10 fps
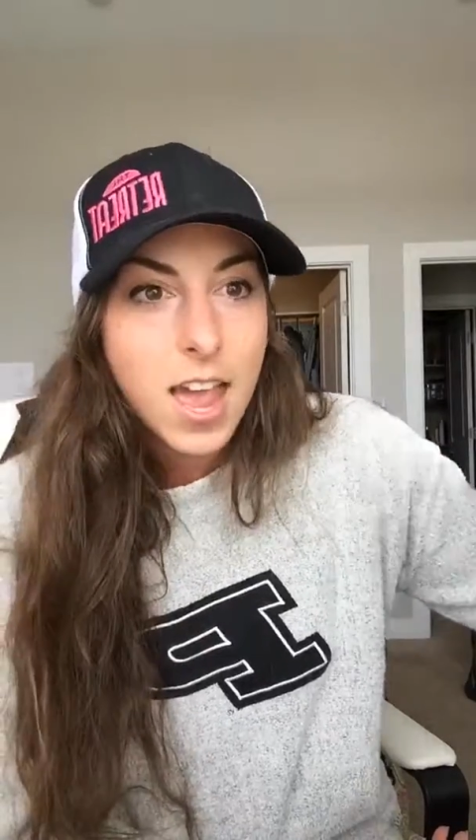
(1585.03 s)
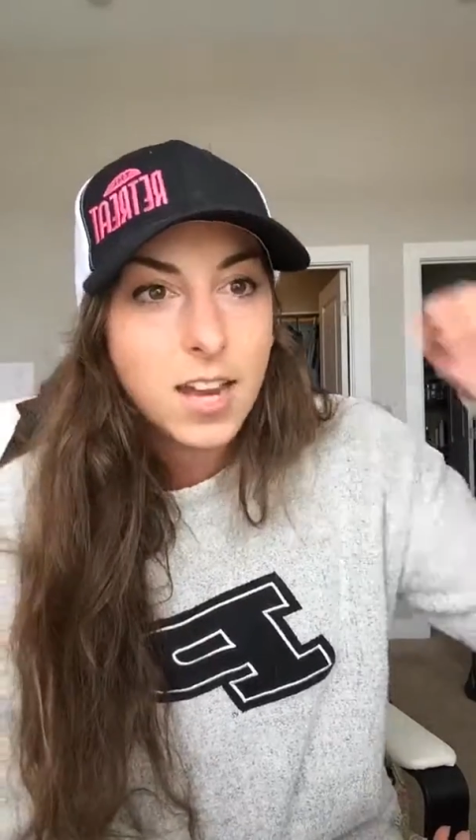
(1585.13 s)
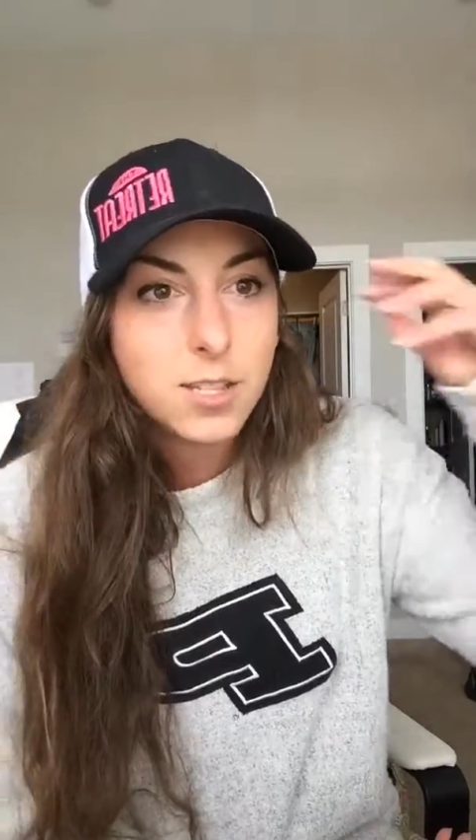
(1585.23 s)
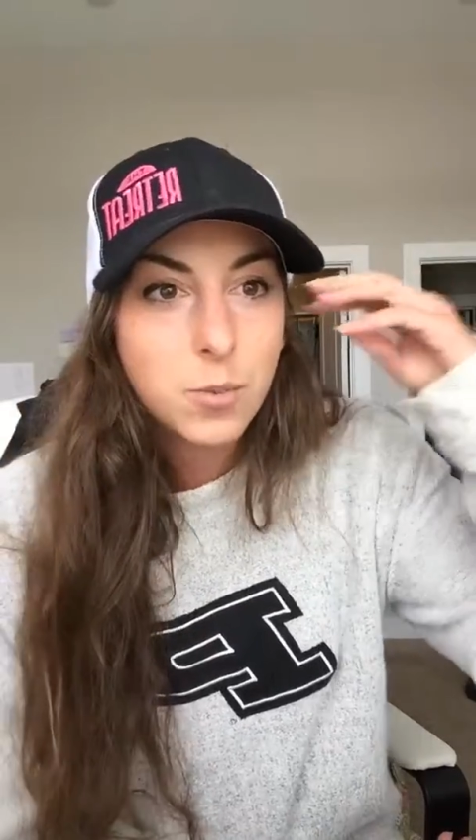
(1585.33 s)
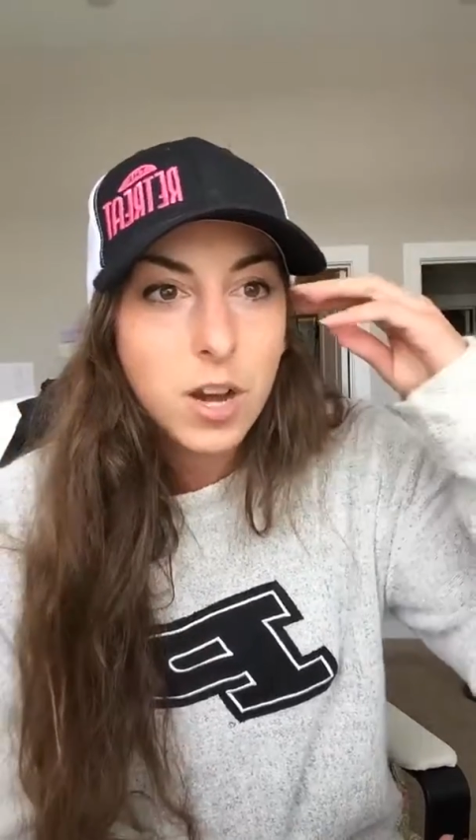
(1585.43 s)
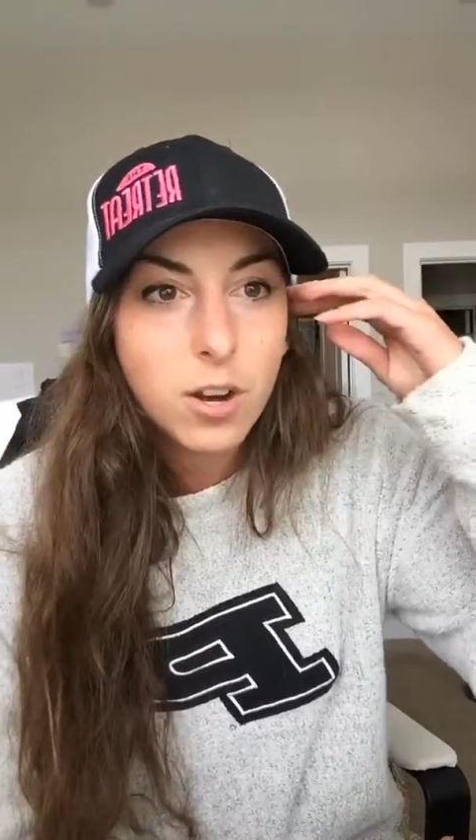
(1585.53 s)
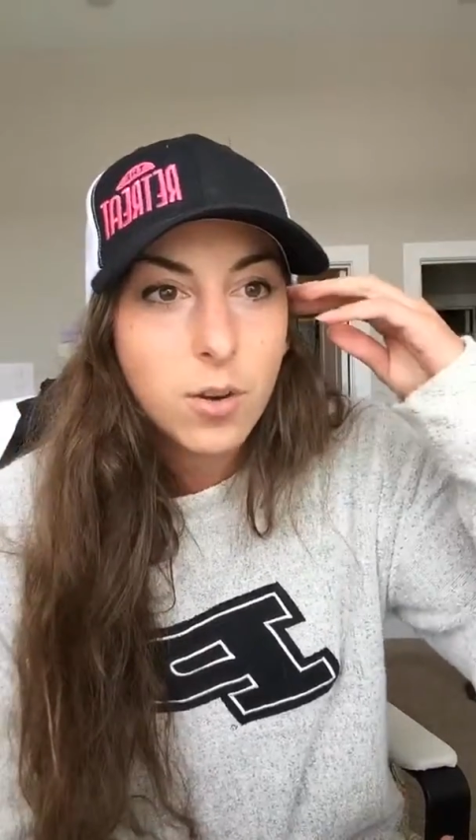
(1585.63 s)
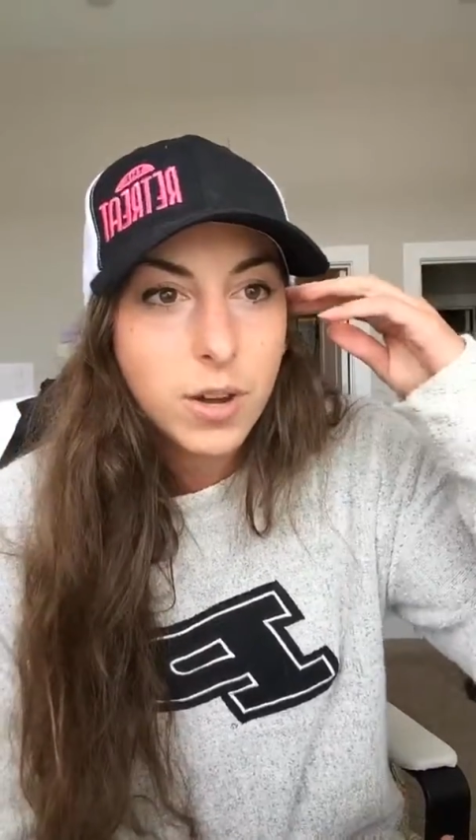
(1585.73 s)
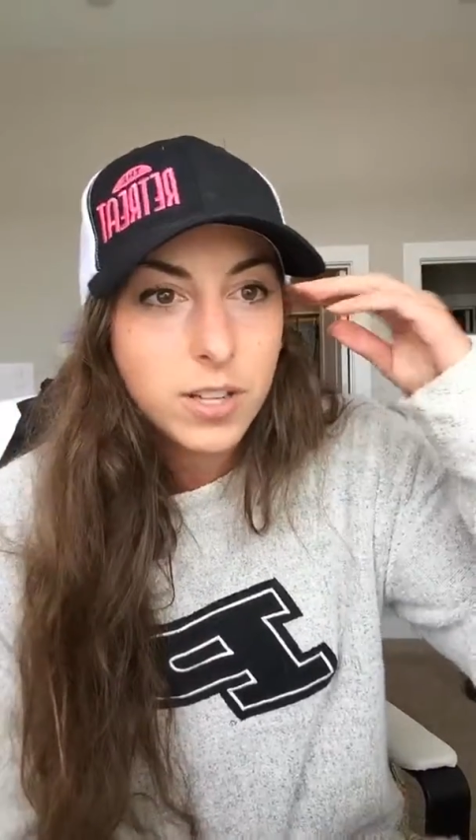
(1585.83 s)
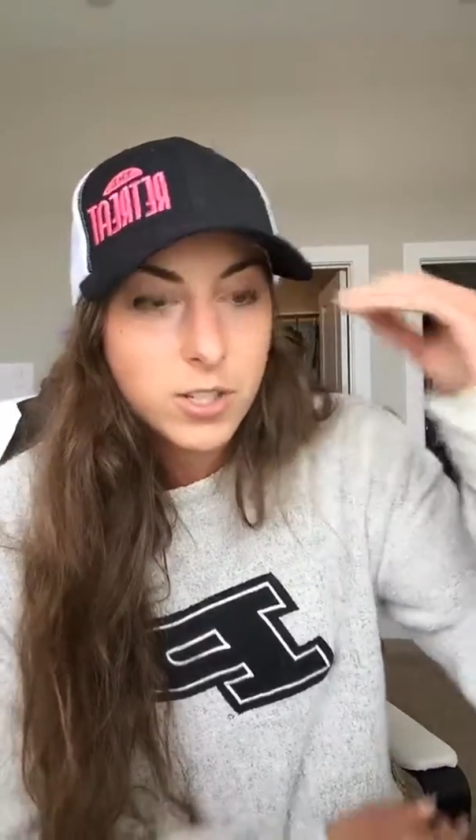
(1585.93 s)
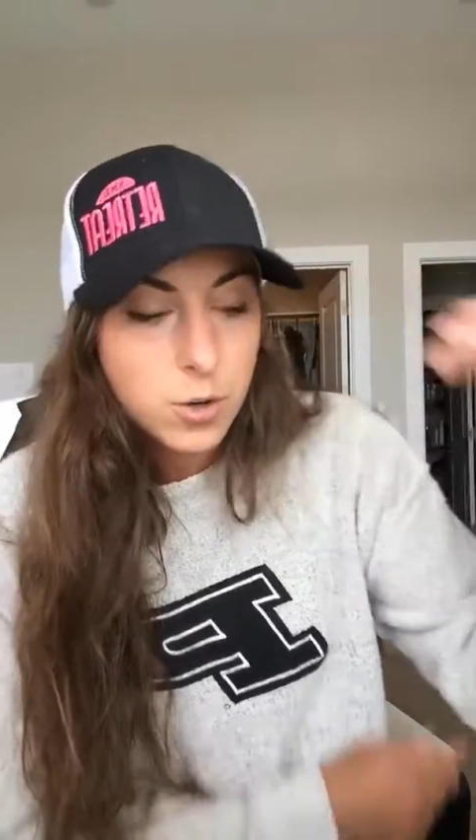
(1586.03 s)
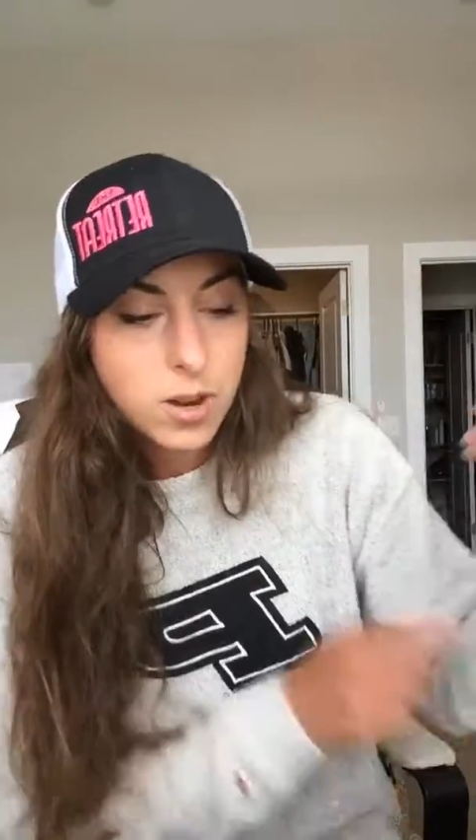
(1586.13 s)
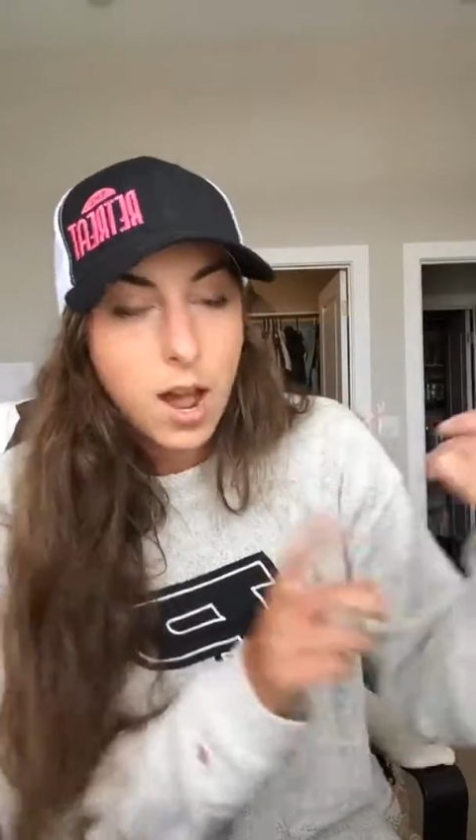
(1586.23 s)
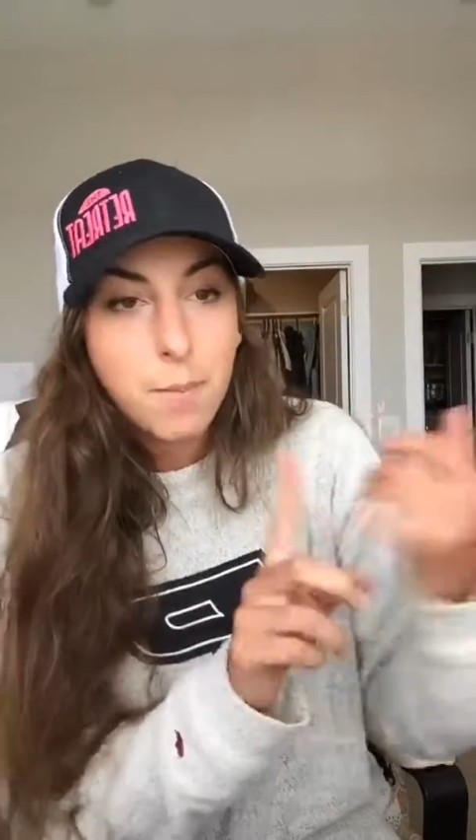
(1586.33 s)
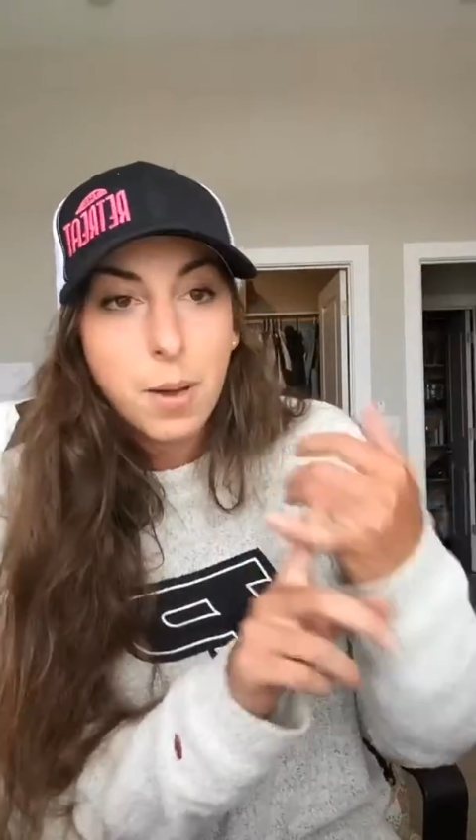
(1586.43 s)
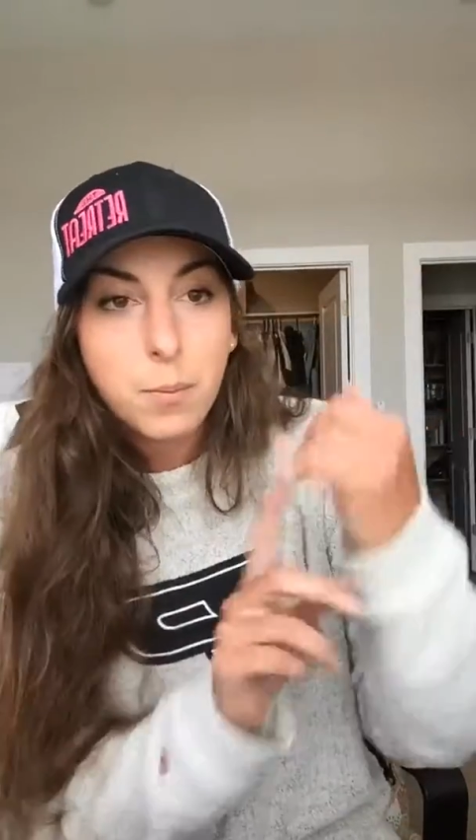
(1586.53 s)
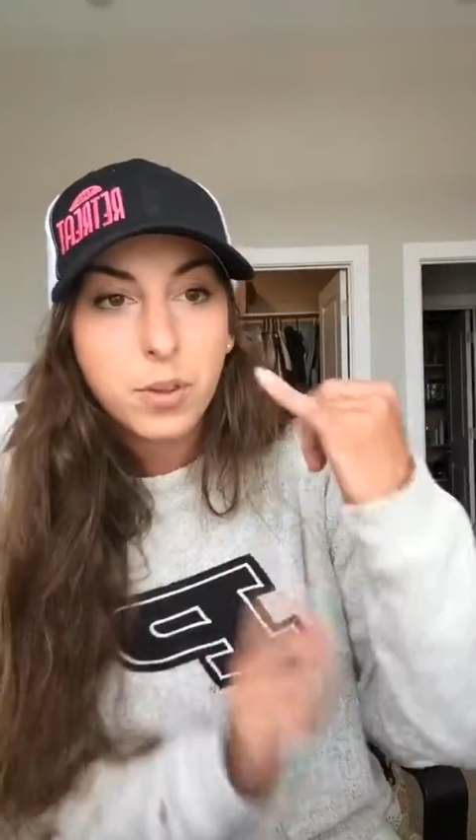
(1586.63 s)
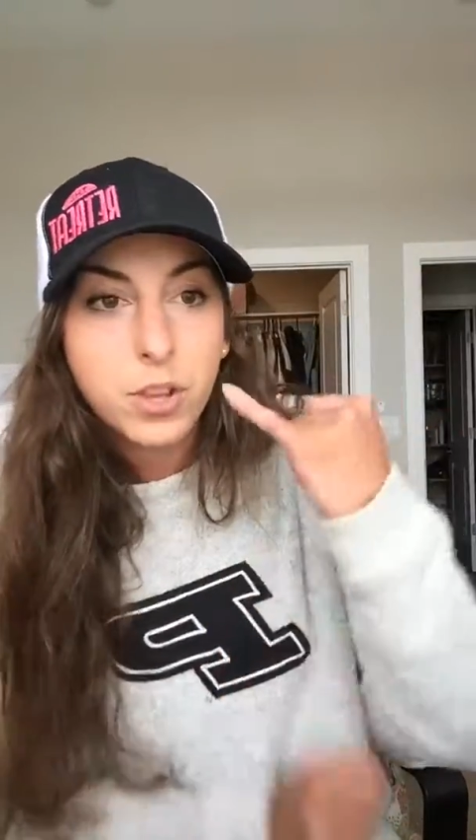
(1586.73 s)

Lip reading: is we are going to come up with